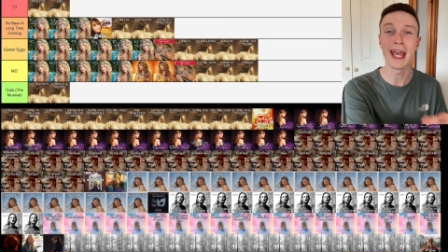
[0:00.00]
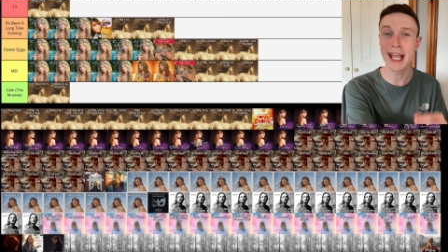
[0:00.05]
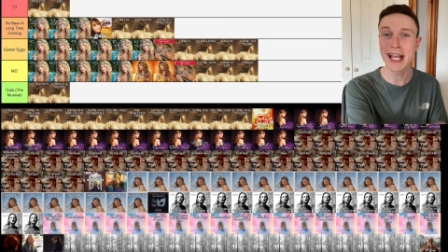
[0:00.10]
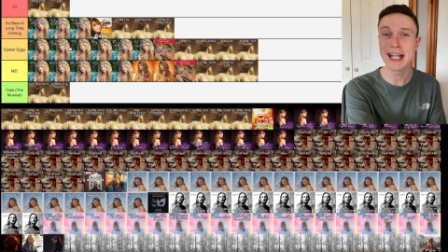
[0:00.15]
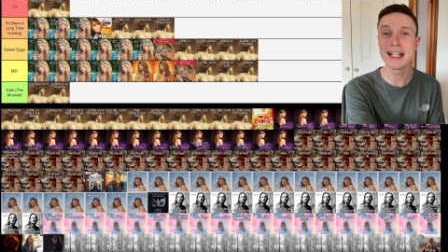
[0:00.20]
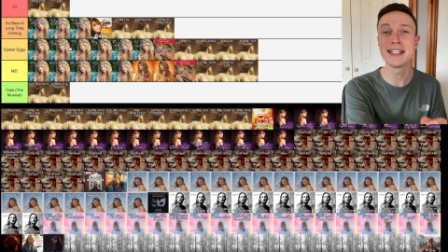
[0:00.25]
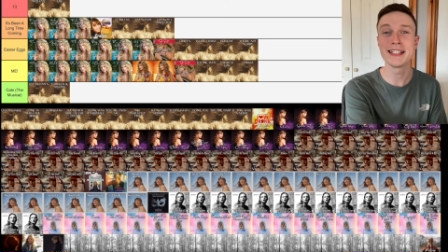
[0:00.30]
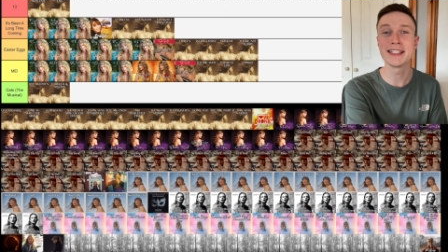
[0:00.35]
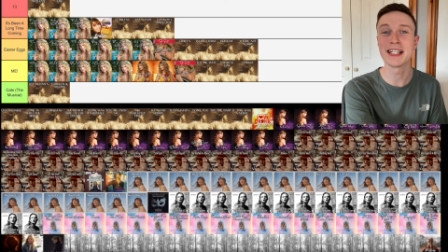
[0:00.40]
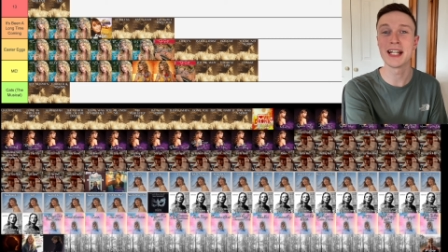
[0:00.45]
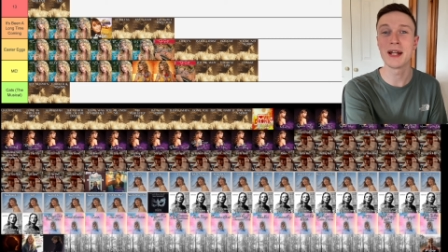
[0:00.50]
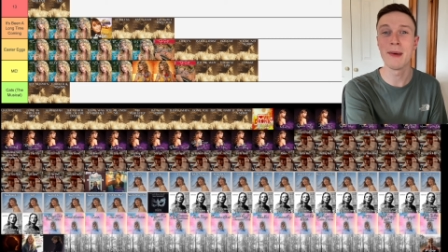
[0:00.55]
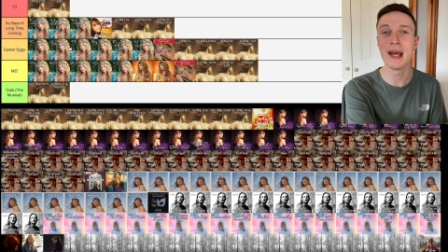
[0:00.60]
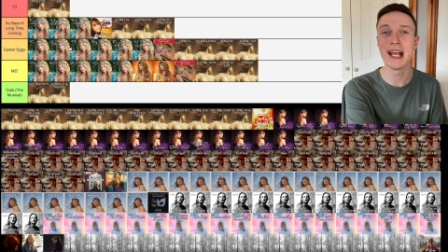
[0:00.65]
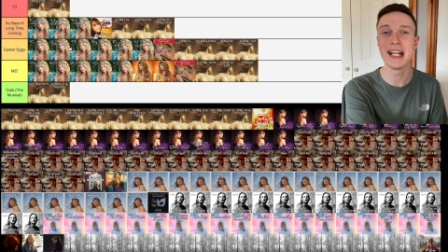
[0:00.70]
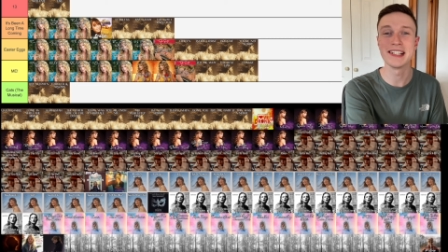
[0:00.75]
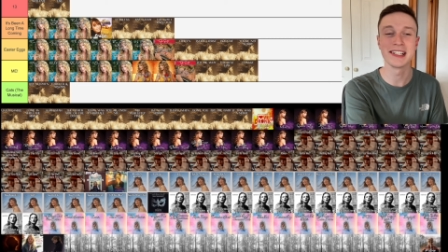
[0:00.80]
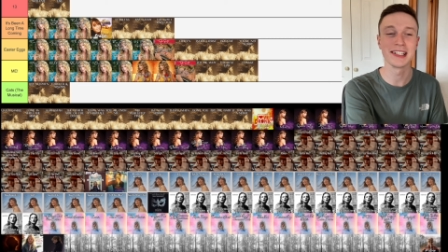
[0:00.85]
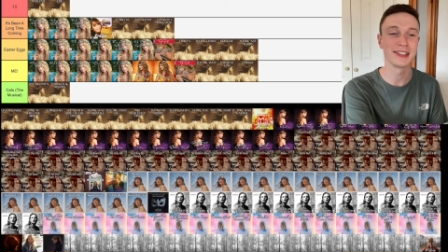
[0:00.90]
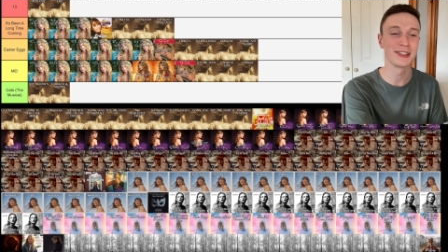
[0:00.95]
It is an
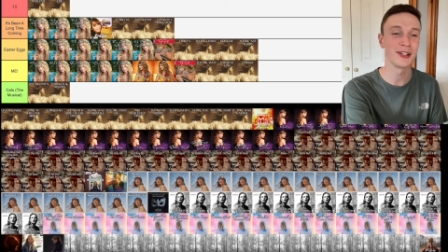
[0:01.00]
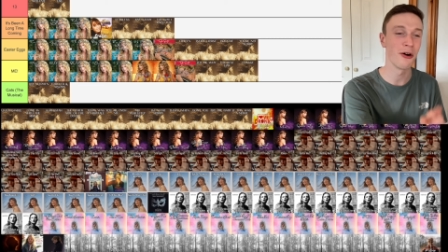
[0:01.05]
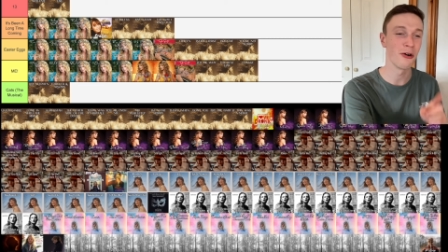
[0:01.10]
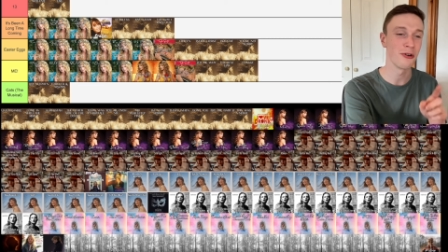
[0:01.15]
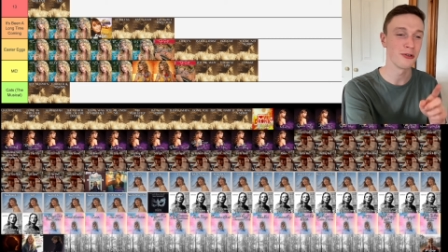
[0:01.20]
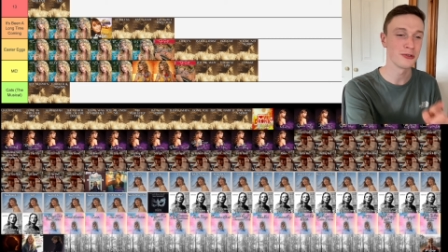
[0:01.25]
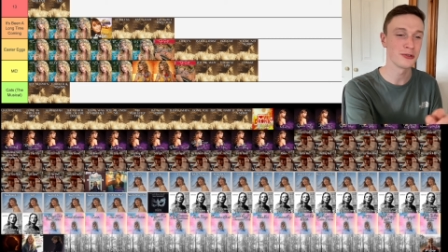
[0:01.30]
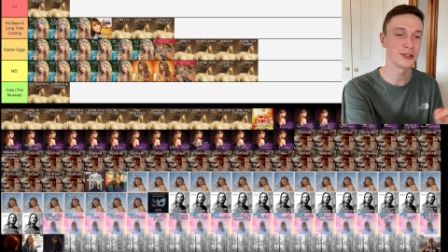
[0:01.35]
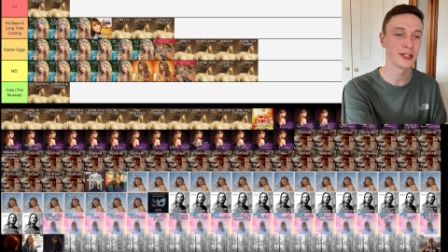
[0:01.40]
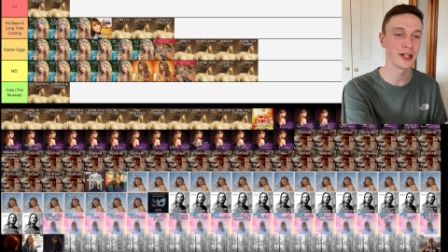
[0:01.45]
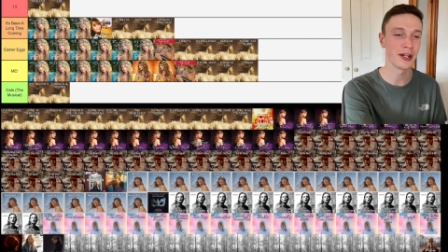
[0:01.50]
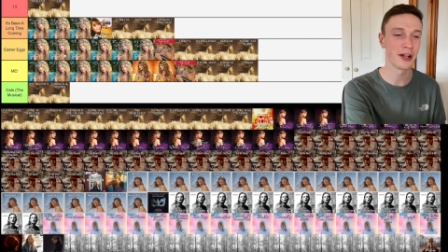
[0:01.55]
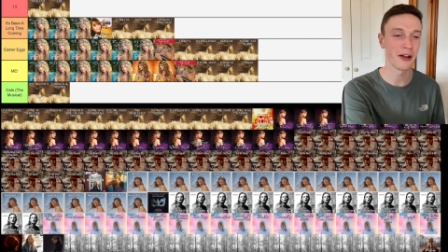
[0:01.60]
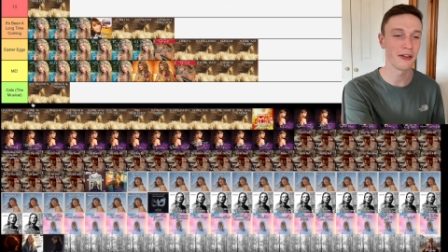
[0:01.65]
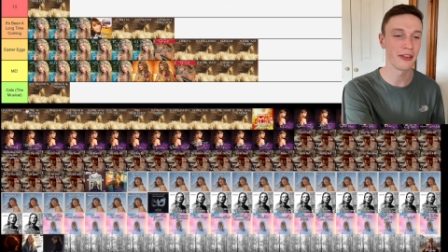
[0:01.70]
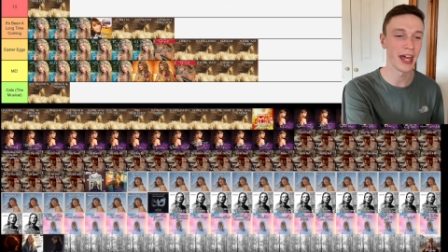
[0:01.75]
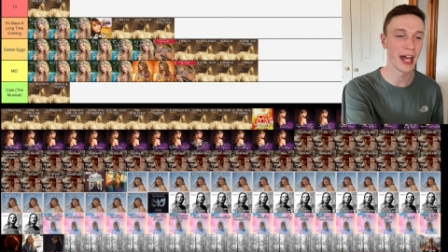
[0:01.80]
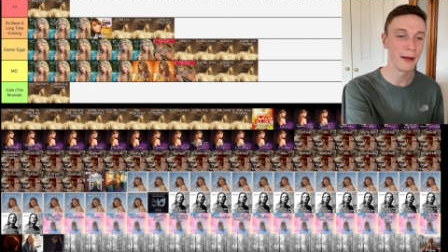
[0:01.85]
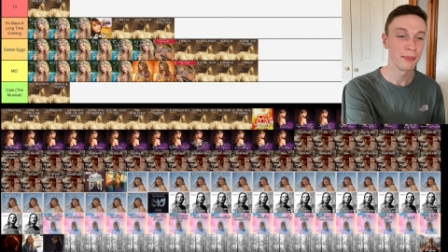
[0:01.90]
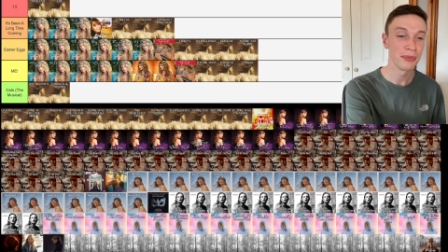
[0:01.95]
amazing song, so it's gonna go
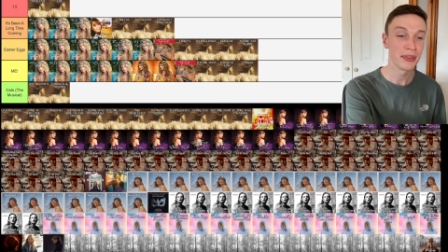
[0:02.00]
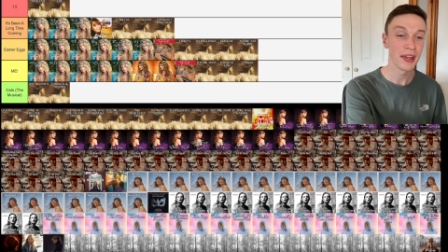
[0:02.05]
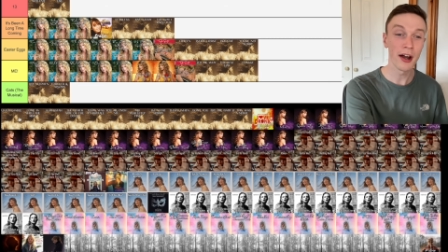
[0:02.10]
there.